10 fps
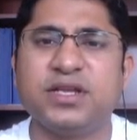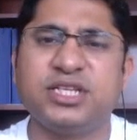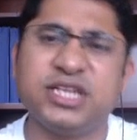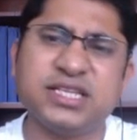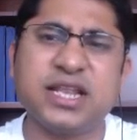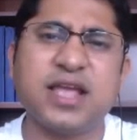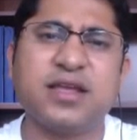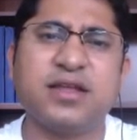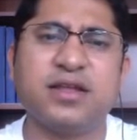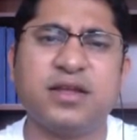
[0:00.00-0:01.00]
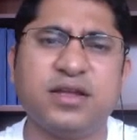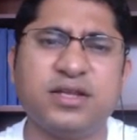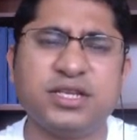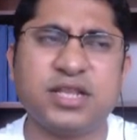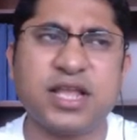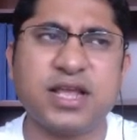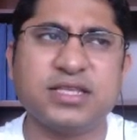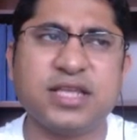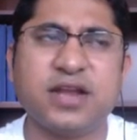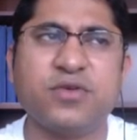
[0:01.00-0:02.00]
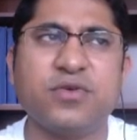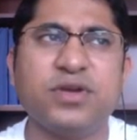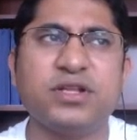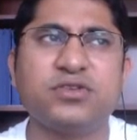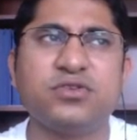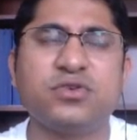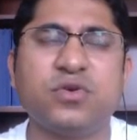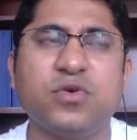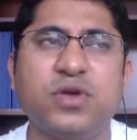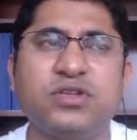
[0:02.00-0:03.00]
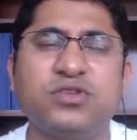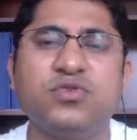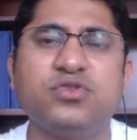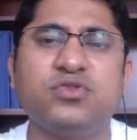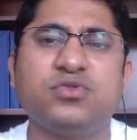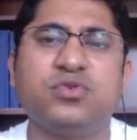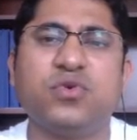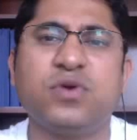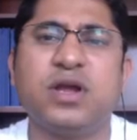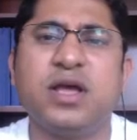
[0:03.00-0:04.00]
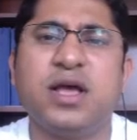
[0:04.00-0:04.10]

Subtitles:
Just like I said, it's used to store